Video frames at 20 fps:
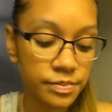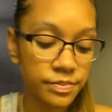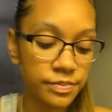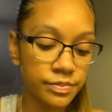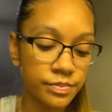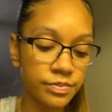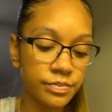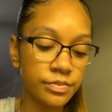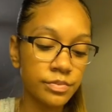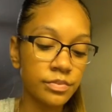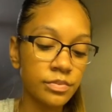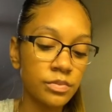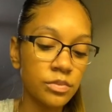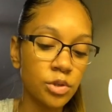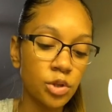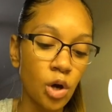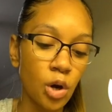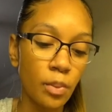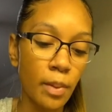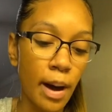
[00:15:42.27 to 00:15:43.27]
Don't mind my
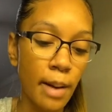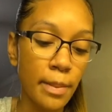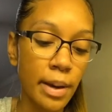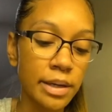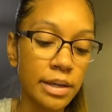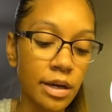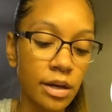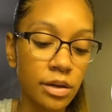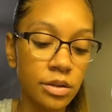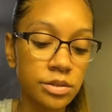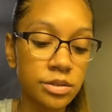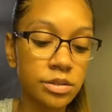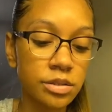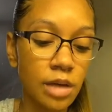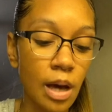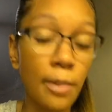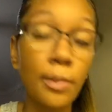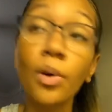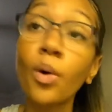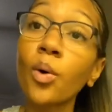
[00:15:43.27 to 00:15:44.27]
nails. I'm going
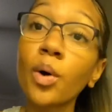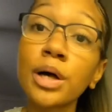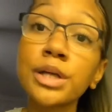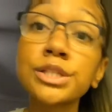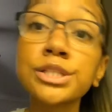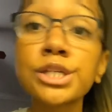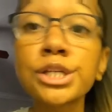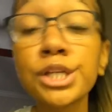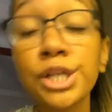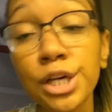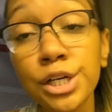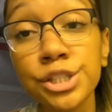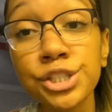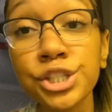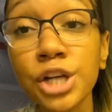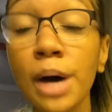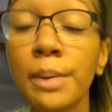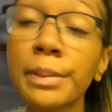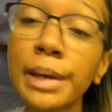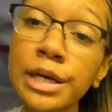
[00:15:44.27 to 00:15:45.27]
to the nail shop next
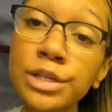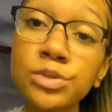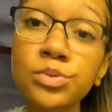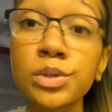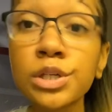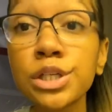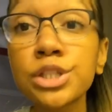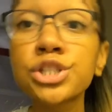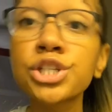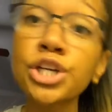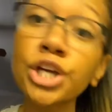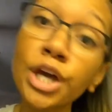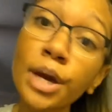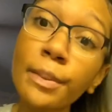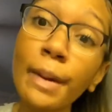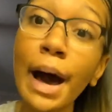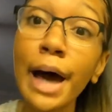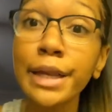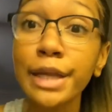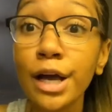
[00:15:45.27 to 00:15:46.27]
week to get my nails
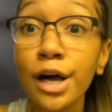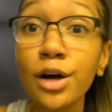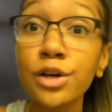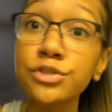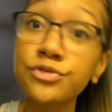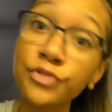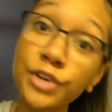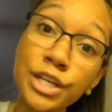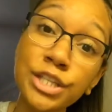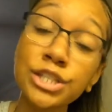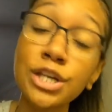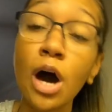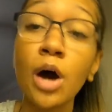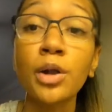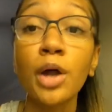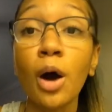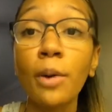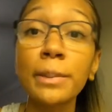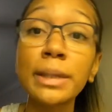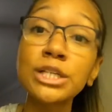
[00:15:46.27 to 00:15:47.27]
fixed, so don't be
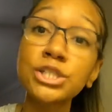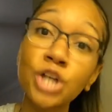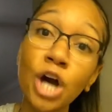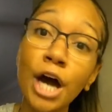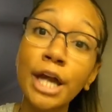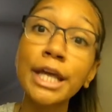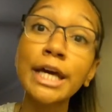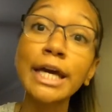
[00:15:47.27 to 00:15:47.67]
trying to cap.